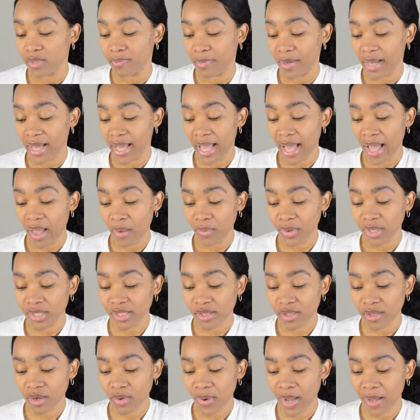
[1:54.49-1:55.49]
But I
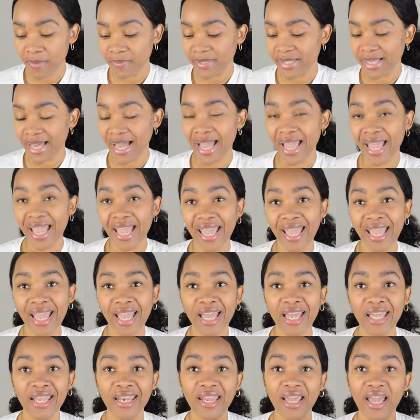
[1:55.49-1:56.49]
went to their website,
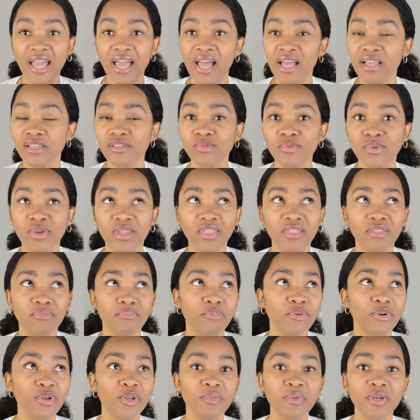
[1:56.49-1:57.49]
and as
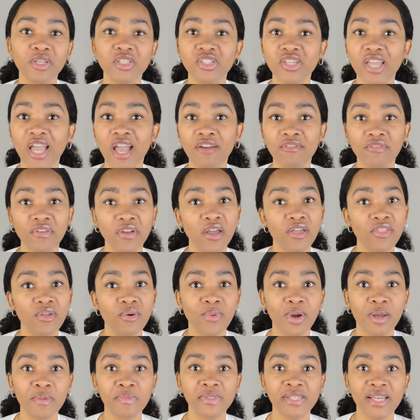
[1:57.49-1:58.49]
with pretty much every other
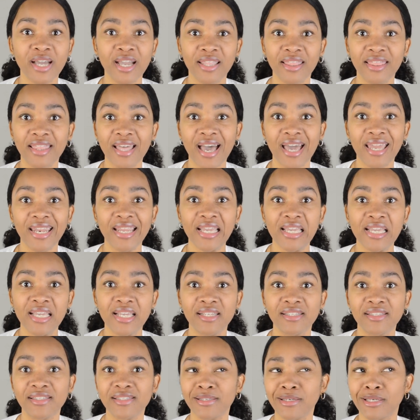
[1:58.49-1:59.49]
website that
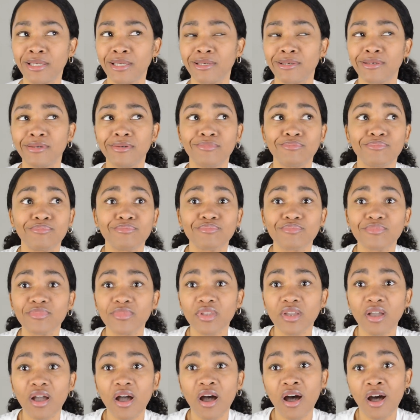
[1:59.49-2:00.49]
is like
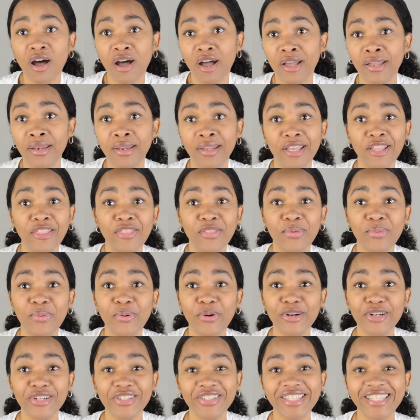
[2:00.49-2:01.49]
on in the
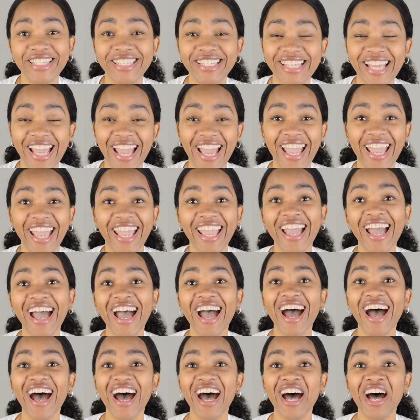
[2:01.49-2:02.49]
world today,
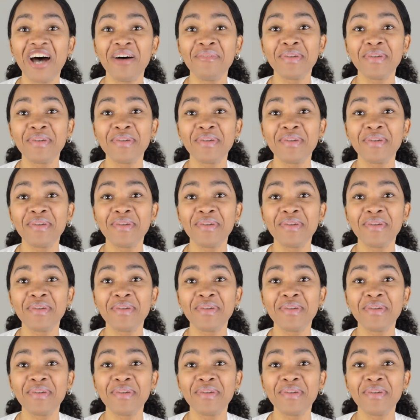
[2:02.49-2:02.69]
um,